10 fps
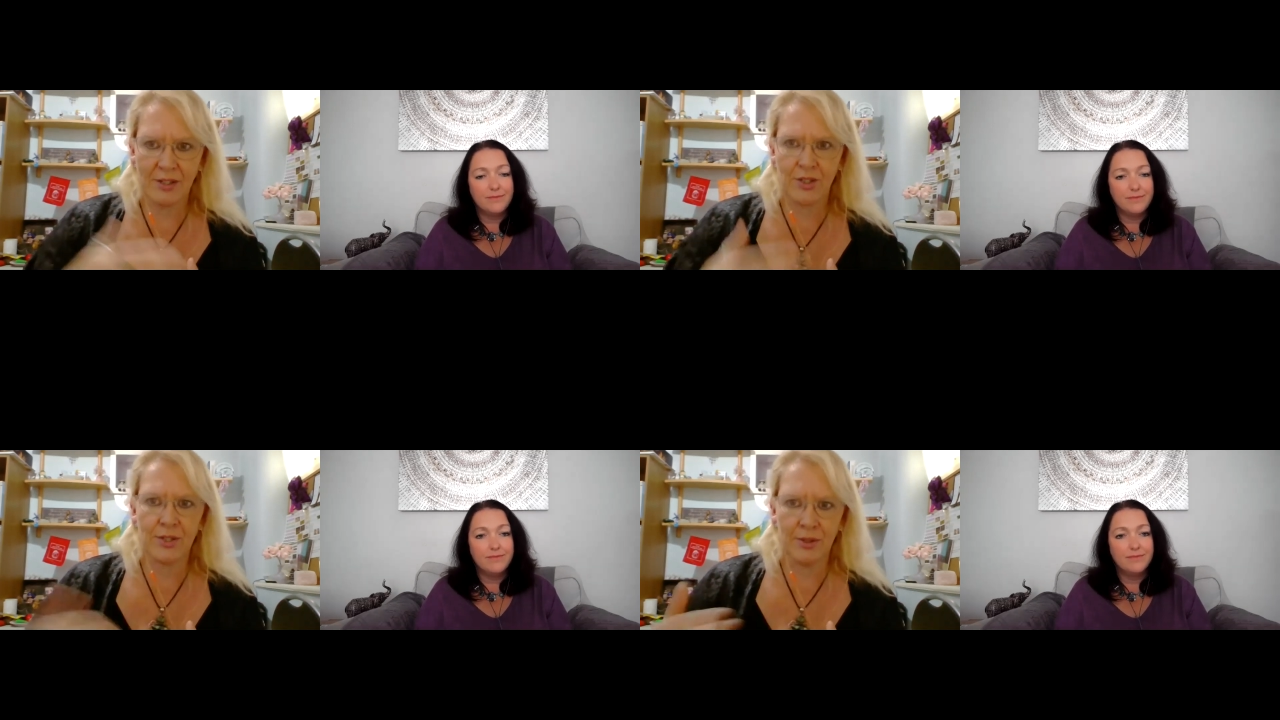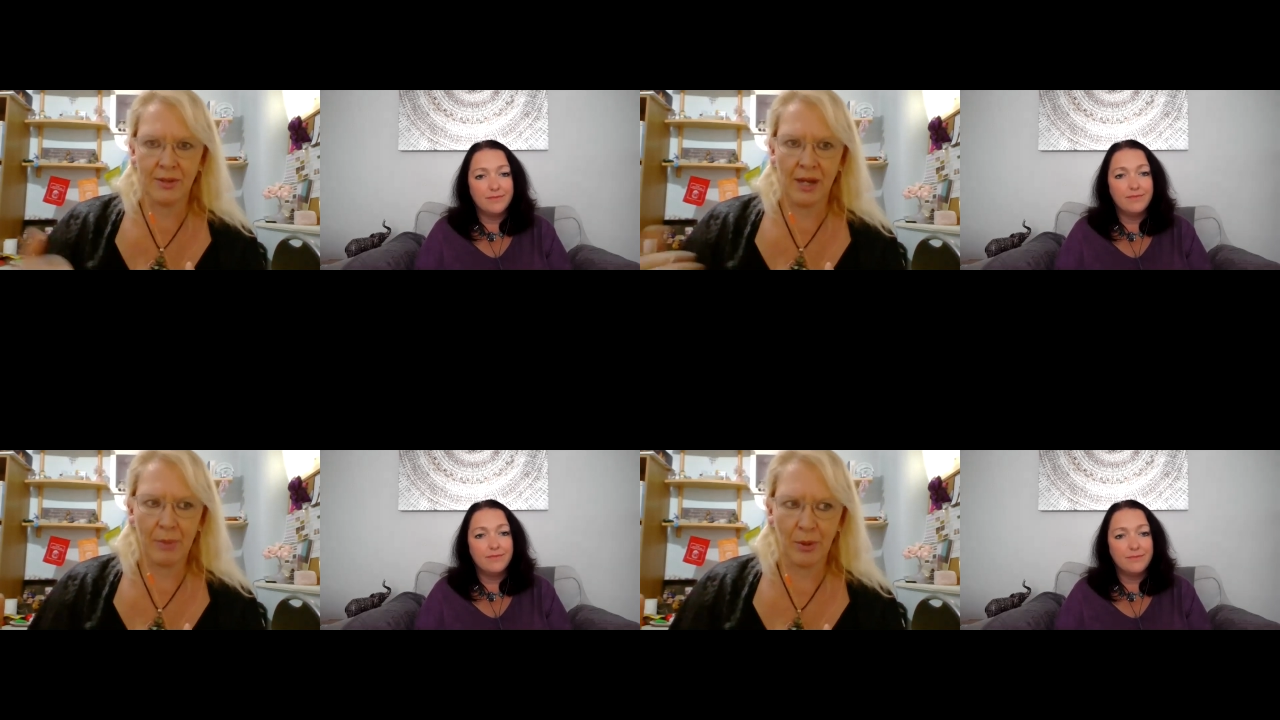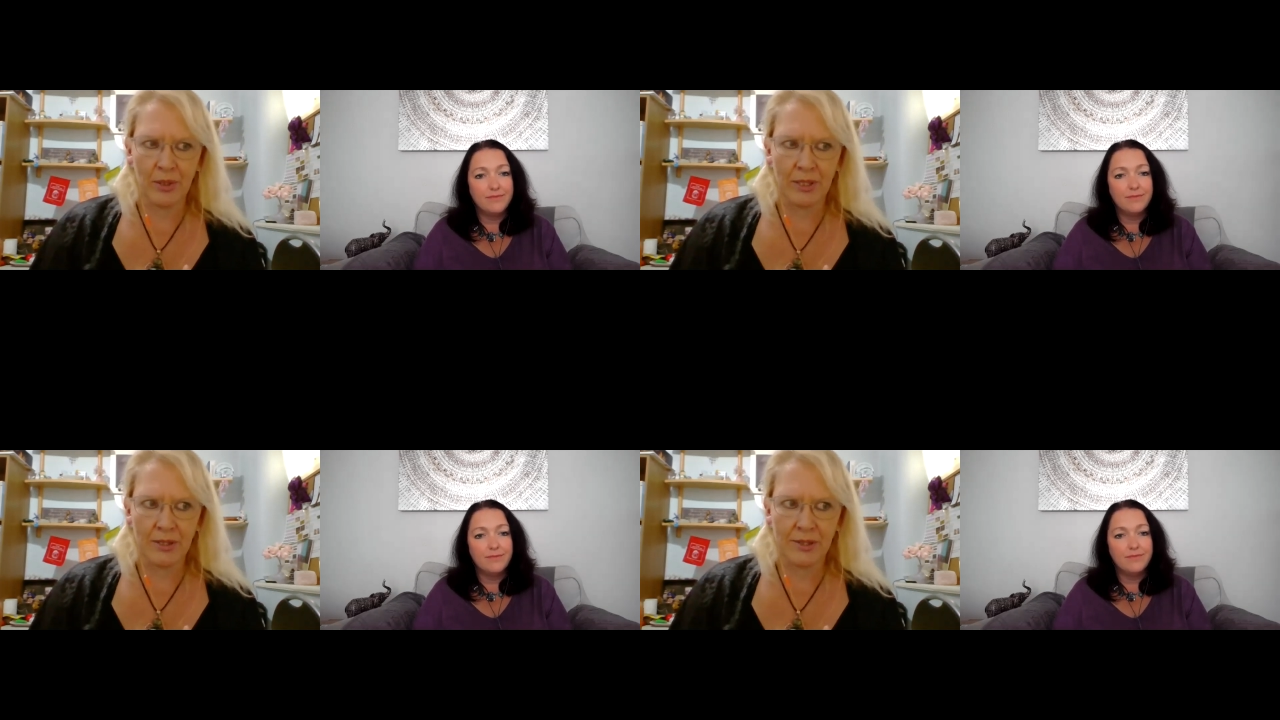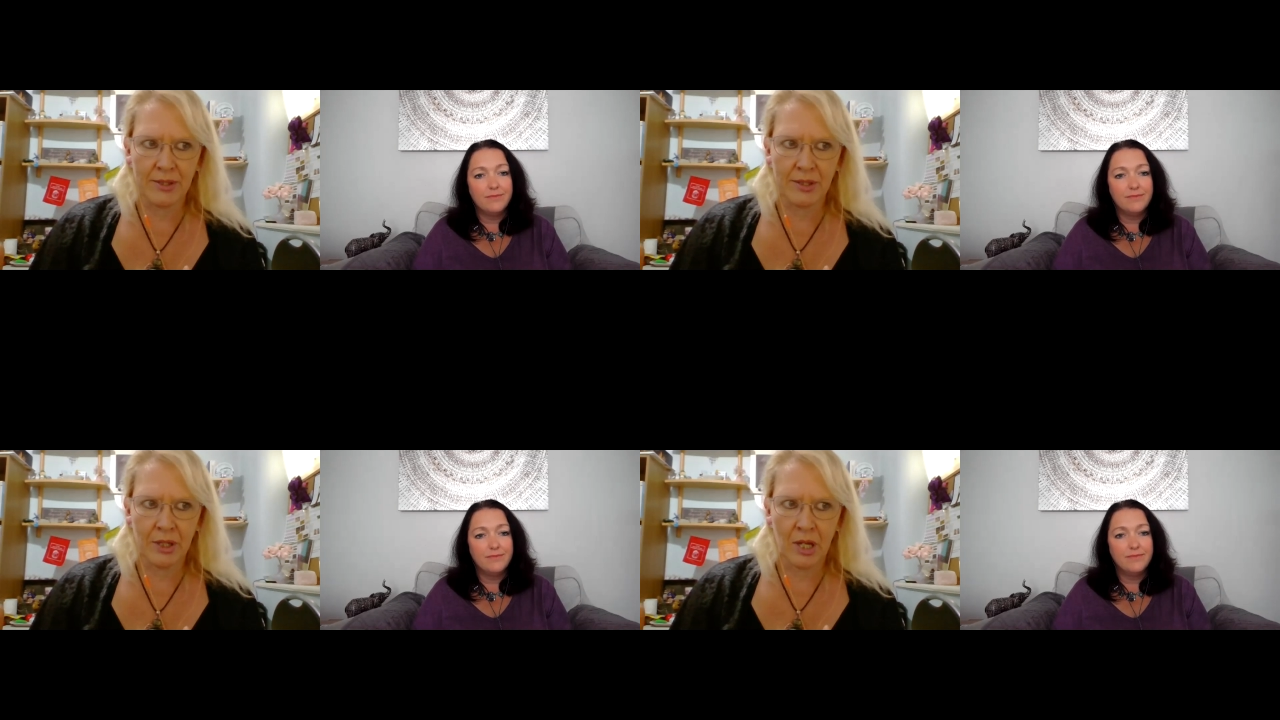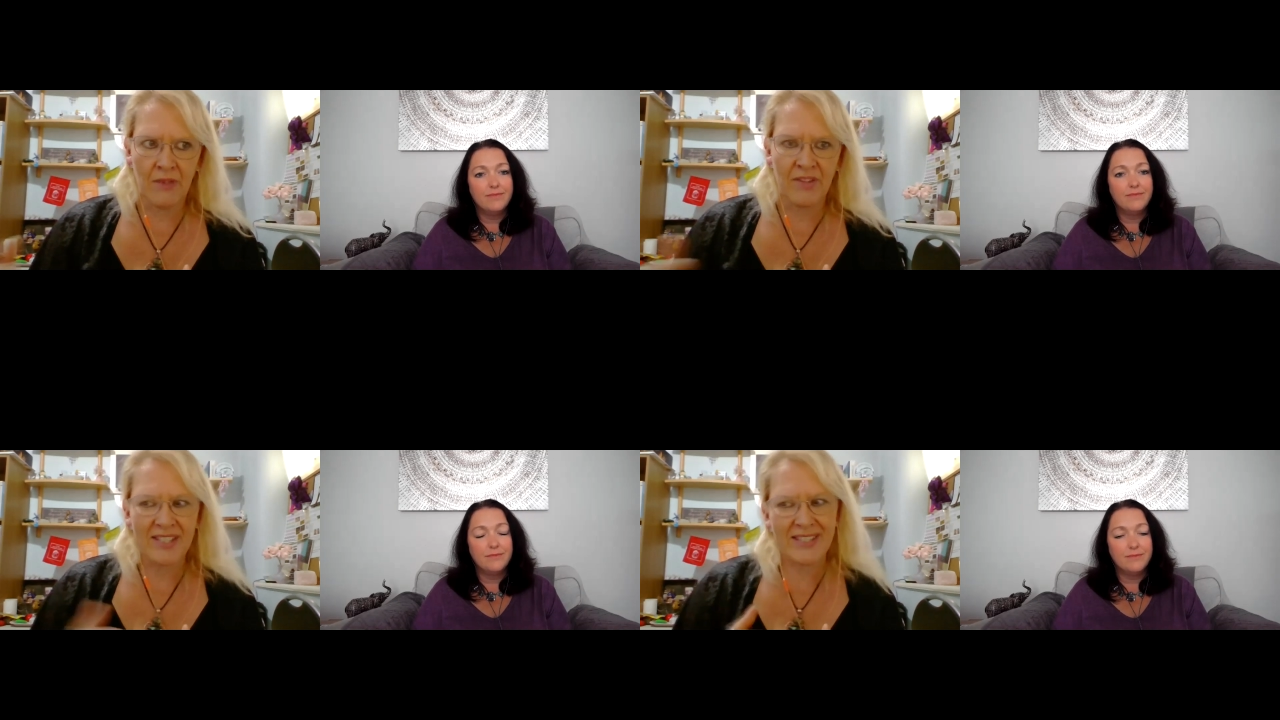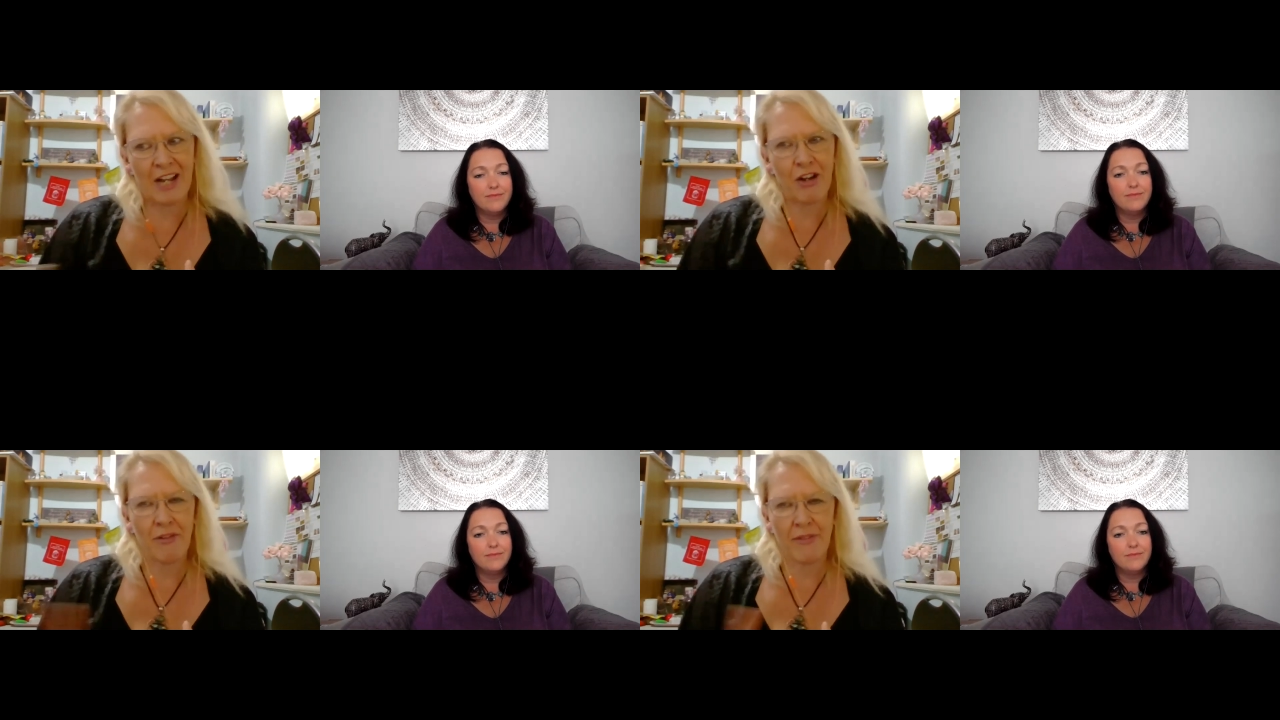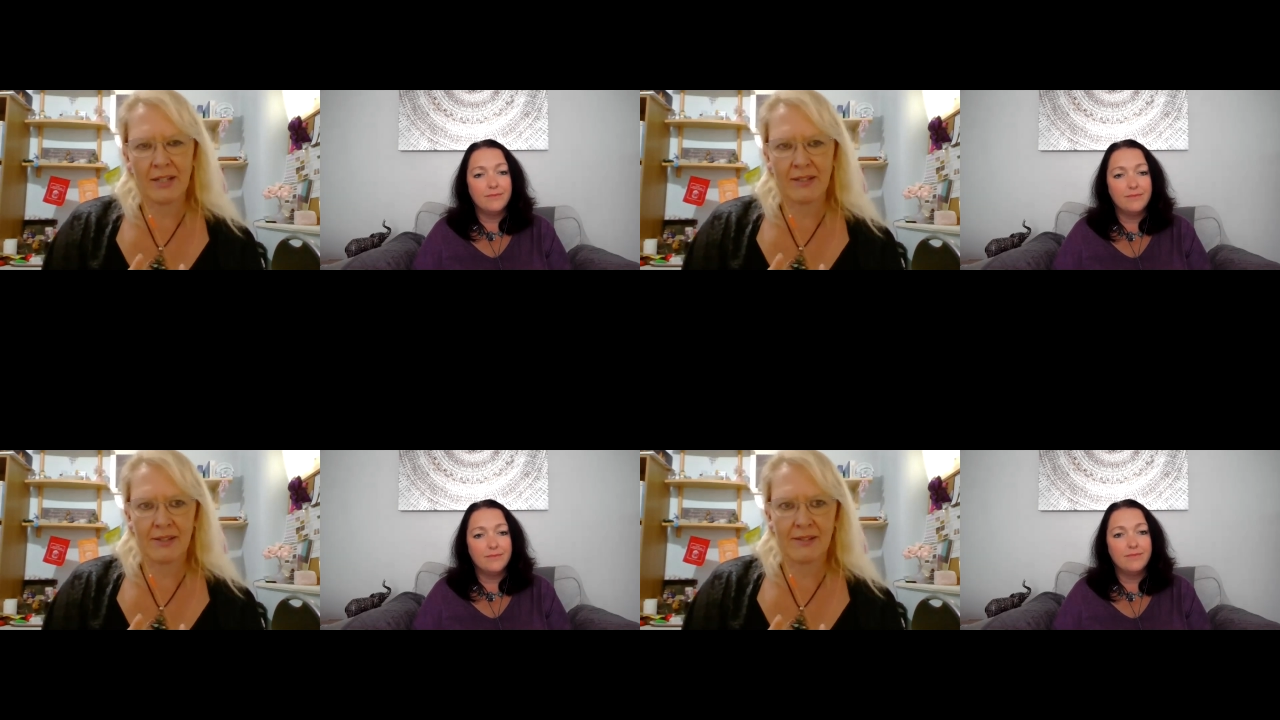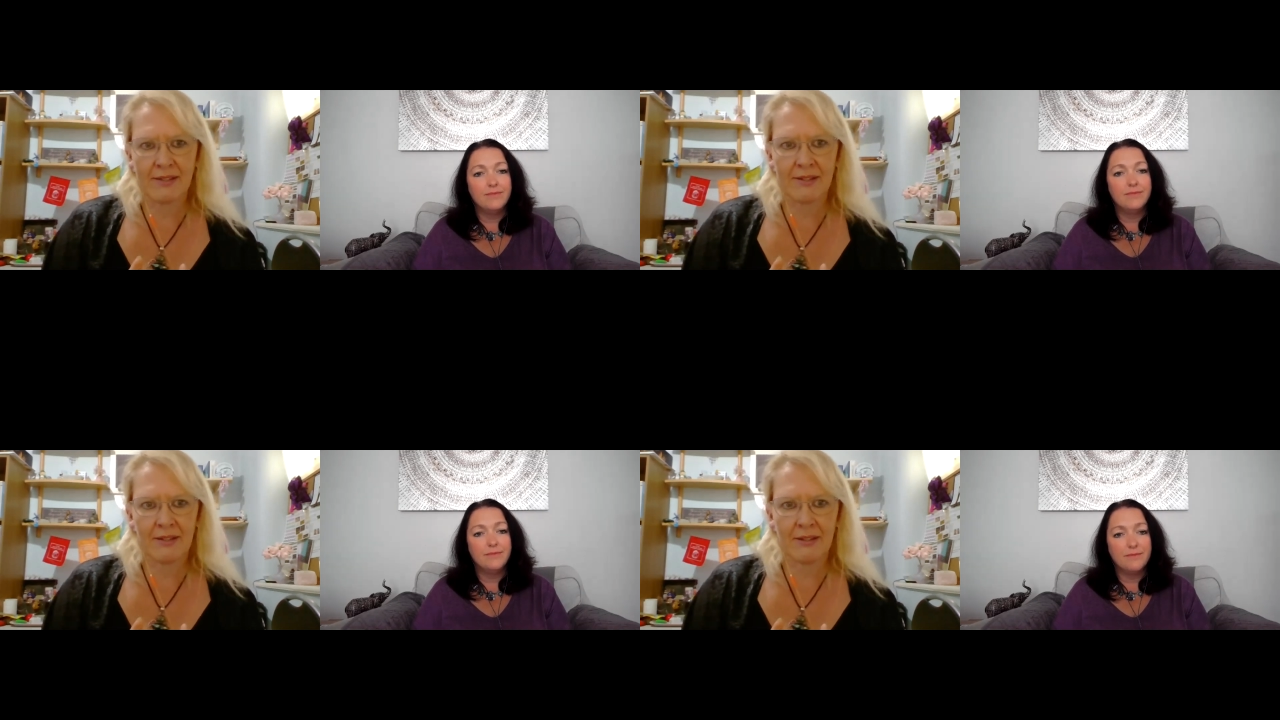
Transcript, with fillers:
Speaker 1: to that point the sacrifices